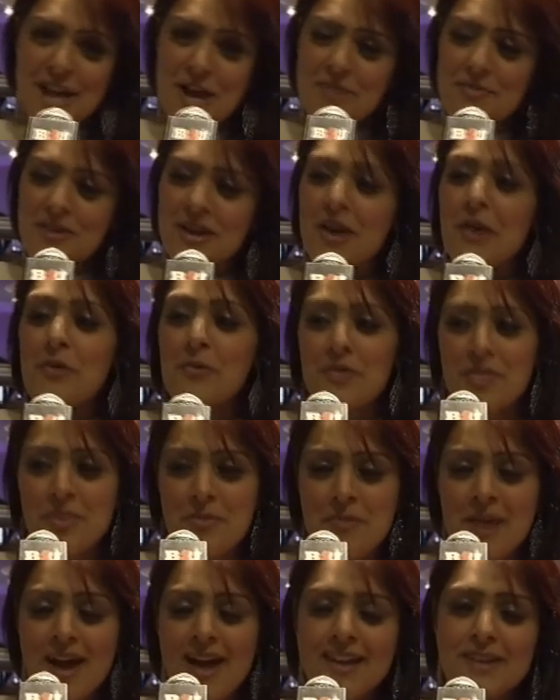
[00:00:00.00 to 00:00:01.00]
time here with
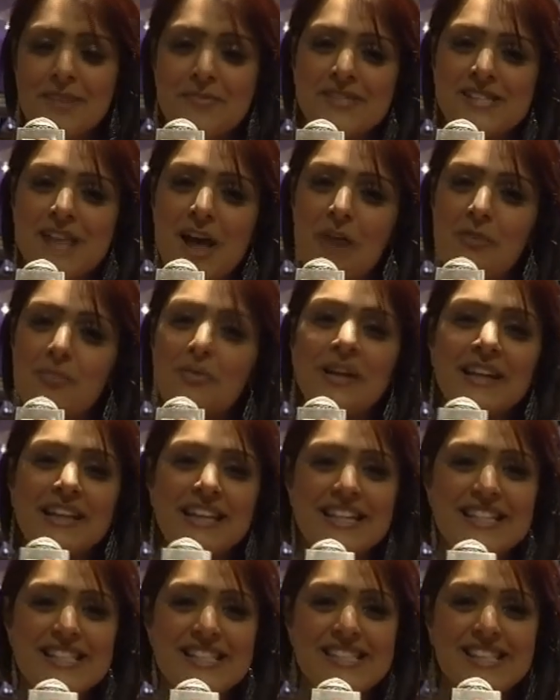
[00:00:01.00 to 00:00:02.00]
the man himself,
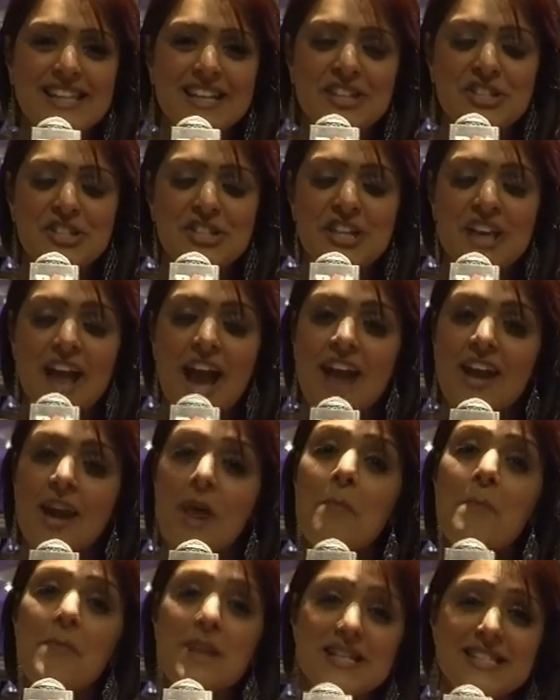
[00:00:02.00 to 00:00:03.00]
Malkit Singh Ji, and I
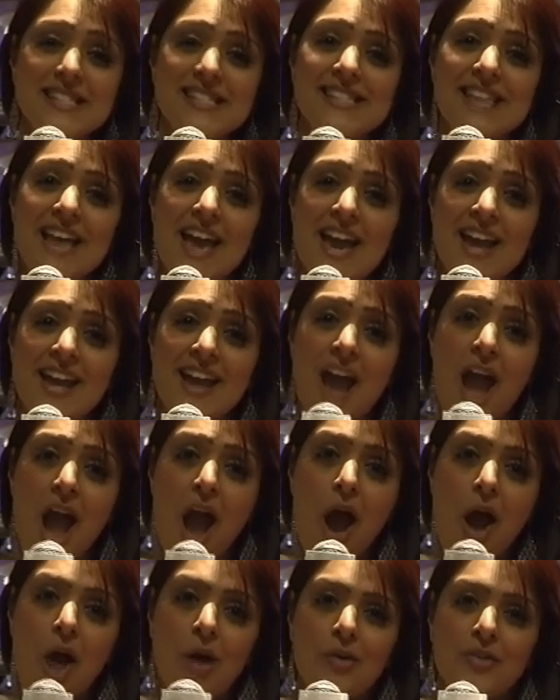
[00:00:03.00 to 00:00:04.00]
must say,
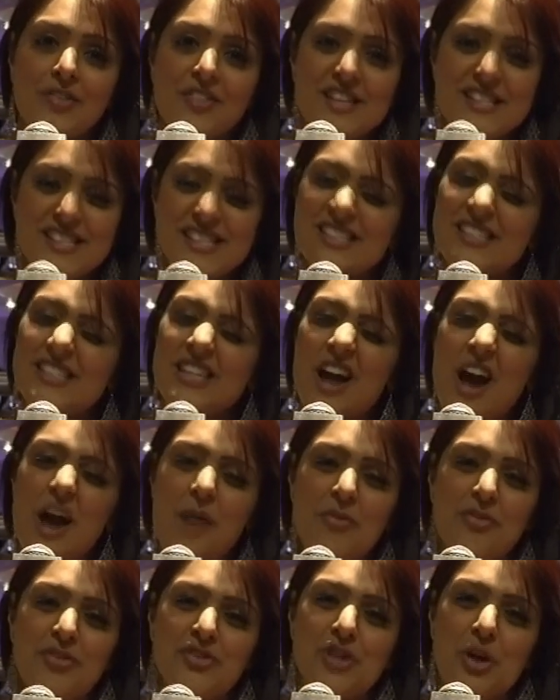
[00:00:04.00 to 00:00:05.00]
this is the
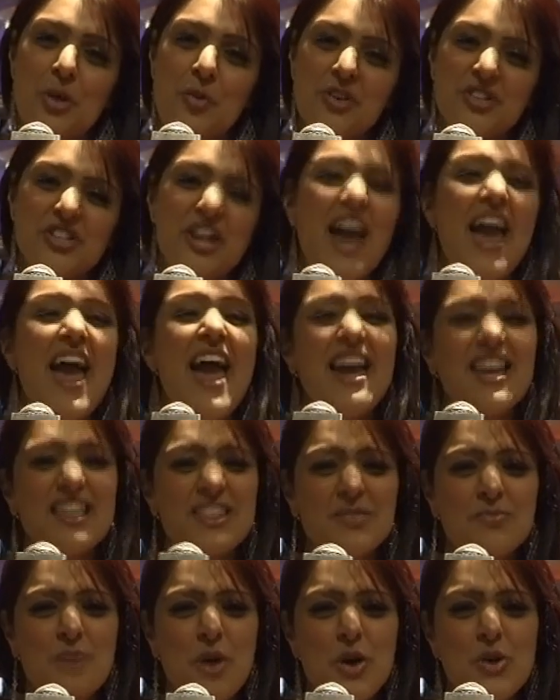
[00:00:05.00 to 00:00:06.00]
time of the show which I
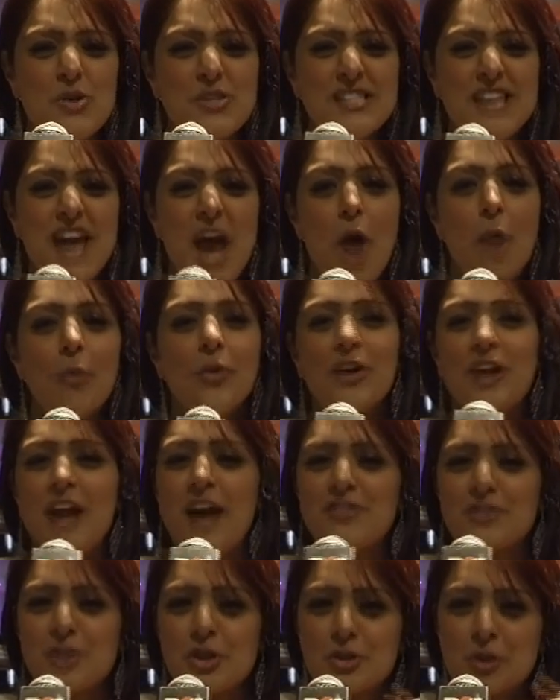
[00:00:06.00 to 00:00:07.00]
hate the most. We're going
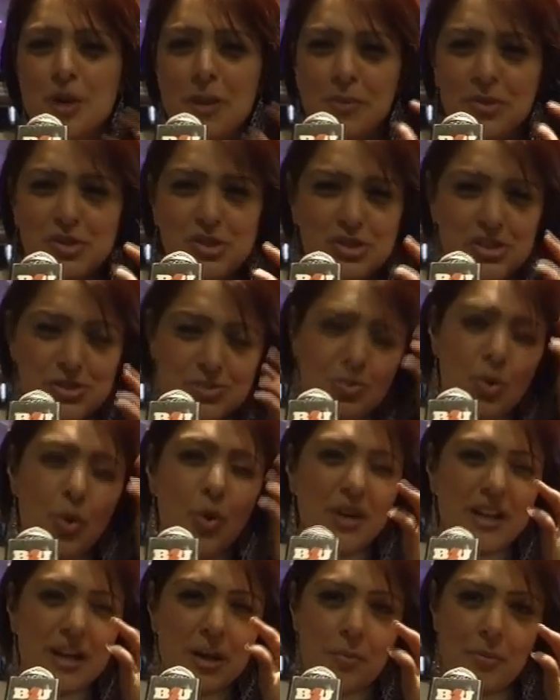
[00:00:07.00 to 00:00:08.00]
to have to go to a couple of small
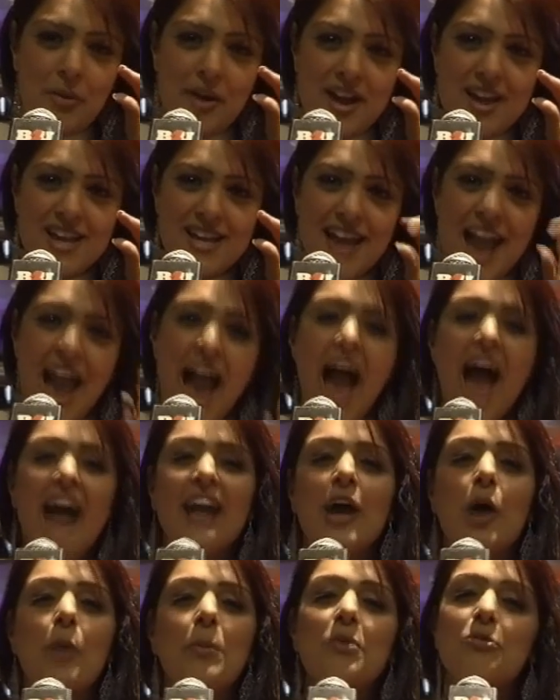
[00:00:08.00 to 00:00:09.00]
little break,
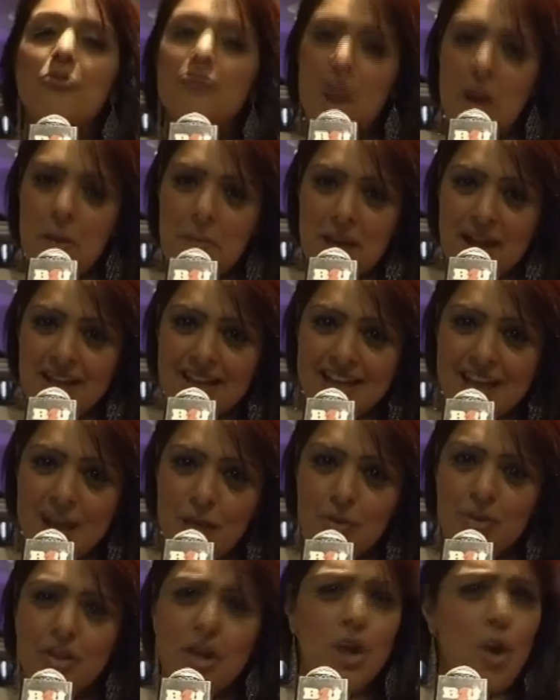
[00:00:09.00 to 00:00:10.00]
and I'll be right back
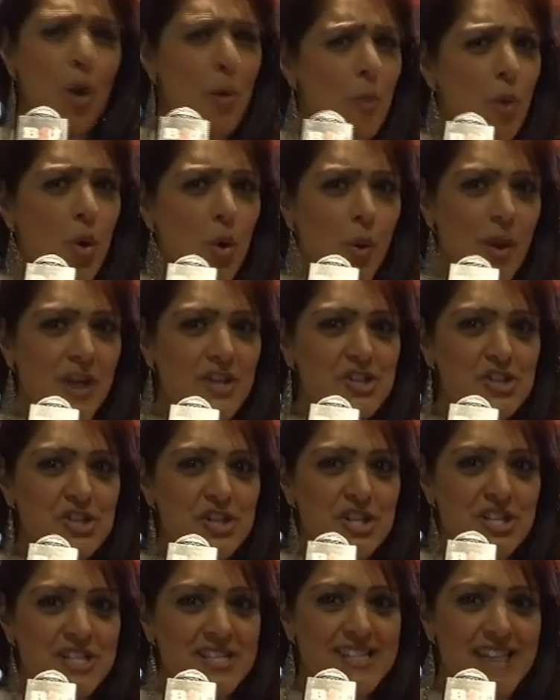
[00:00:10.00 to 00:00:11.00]
here with a lot more
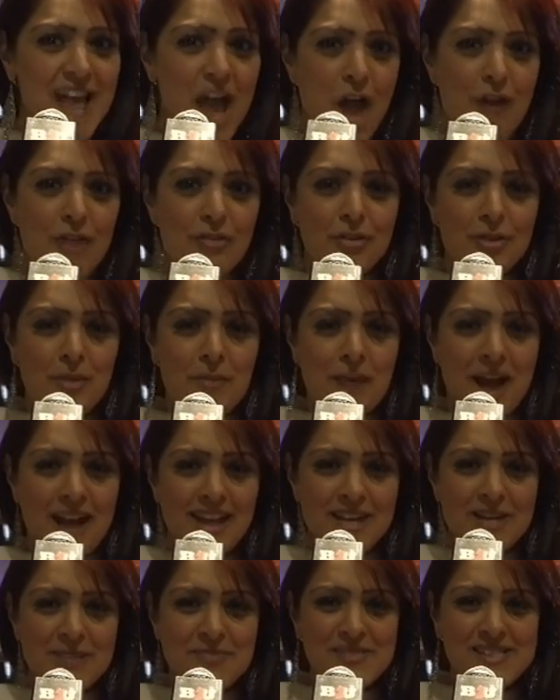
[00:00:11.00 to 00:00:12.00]
questions for the
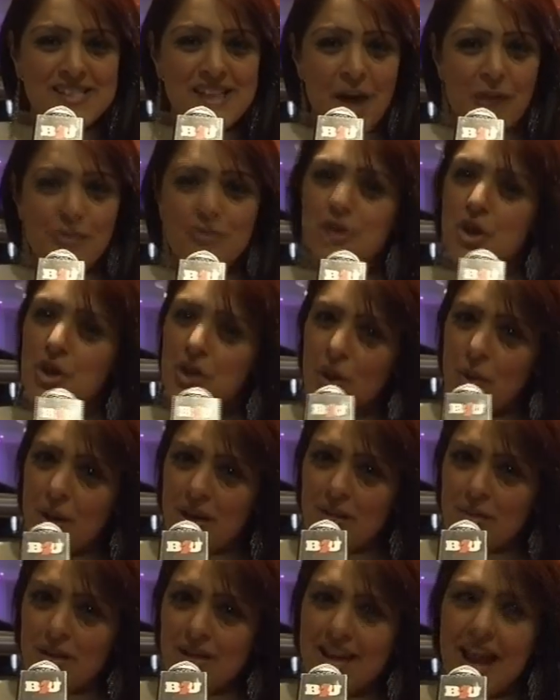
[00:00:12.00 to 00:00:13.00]
man himself. Don't go
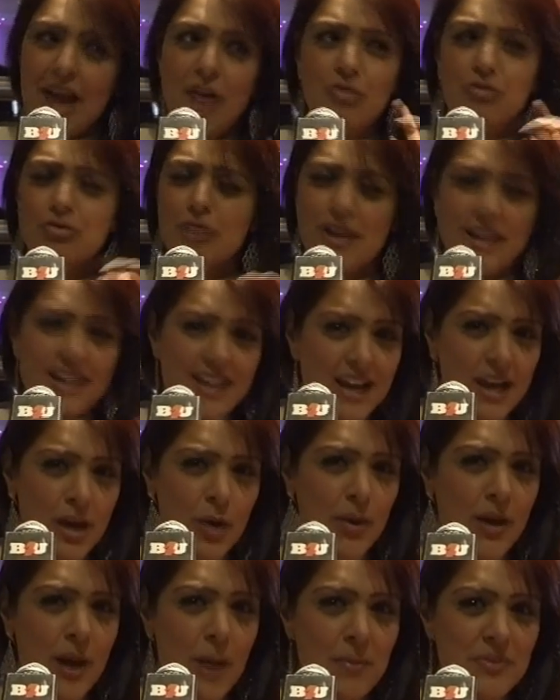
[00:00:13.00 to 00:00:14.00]
anywhere now. Run and get
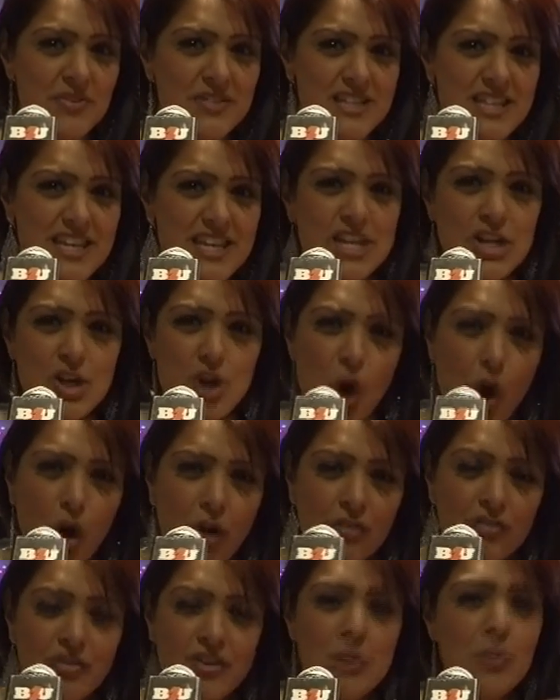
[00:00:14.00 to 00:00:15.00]
a quick cup of tea,
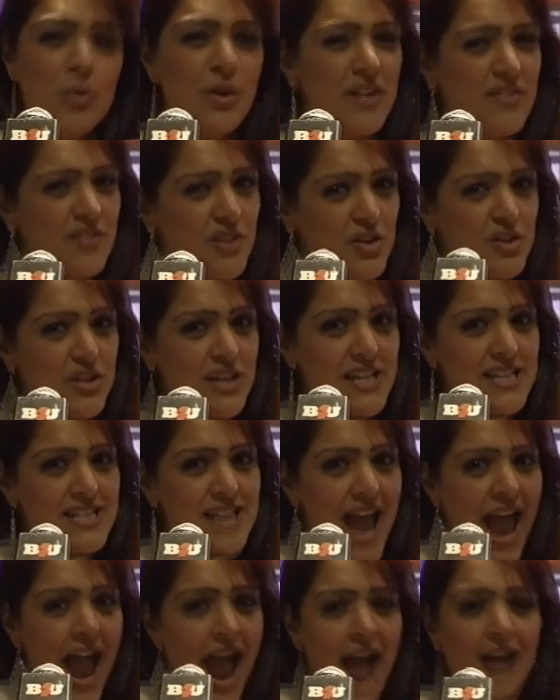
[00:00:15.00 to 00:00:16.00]
coffee, whatever you
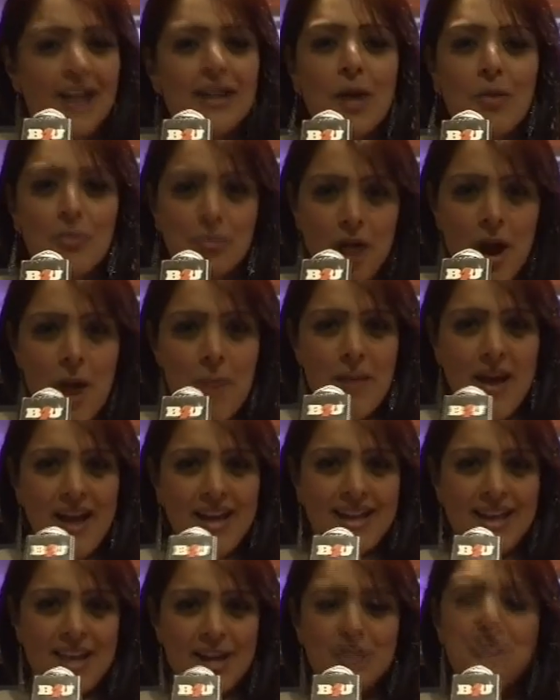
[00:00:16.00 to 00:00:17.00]
need, and come right
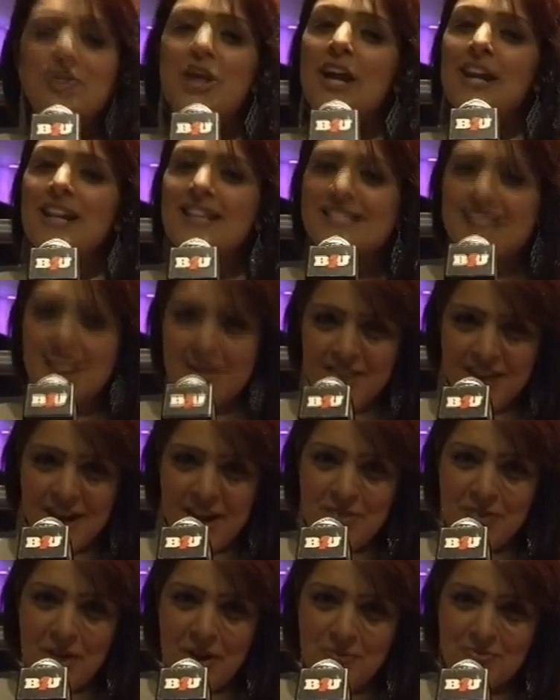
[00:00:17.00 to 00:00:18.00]
back here, Channel
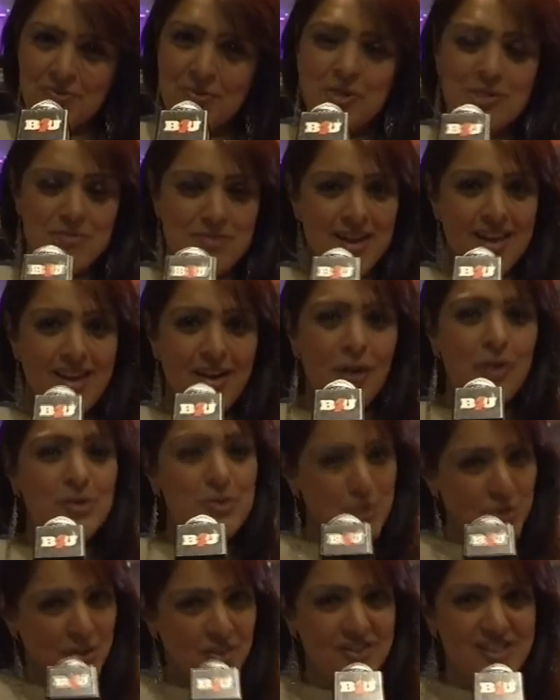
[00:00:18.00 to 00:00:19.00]
781, with me
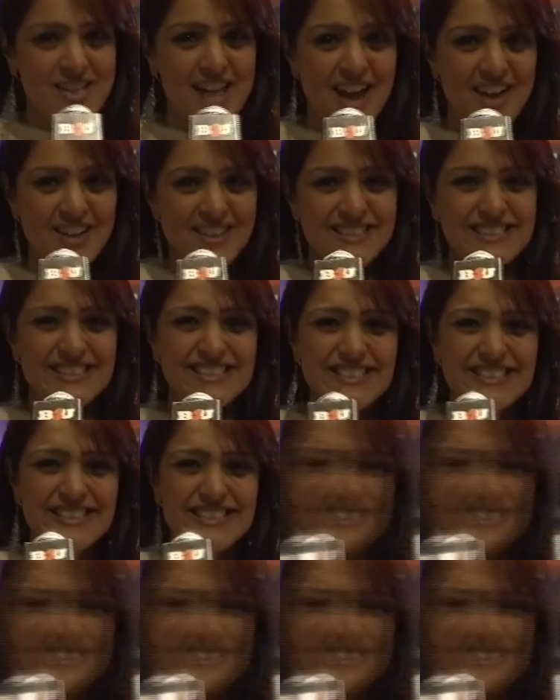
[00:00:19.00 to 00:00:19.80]
on Talk of the Town.